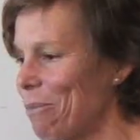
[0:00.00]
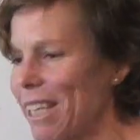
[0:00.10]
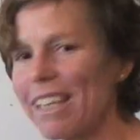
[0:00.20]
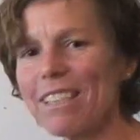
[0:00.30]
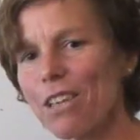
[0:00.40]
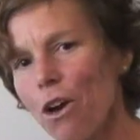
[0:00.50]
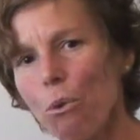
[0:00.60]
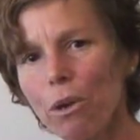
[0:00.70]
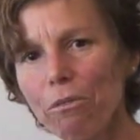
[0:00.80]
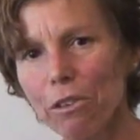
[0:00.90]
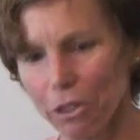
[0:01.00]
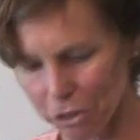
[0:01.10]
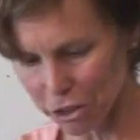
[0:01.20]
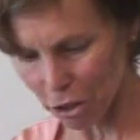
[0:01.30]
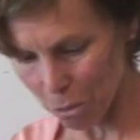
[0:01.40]
because we've
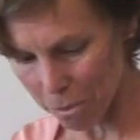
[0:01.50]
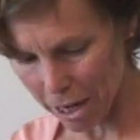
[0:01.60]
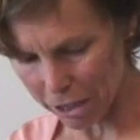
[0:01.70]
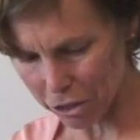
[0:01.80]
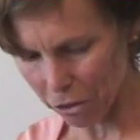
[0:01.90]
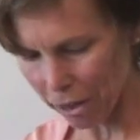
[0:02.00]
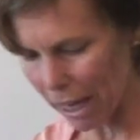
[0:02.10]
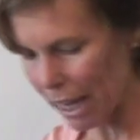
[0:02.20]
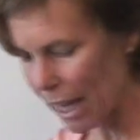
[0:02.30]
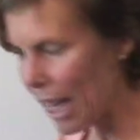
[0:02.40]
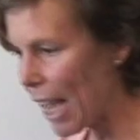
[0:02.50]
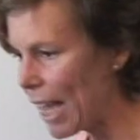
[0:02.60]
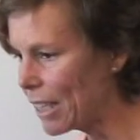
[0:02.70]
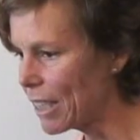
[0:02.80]
learned so much, okay? And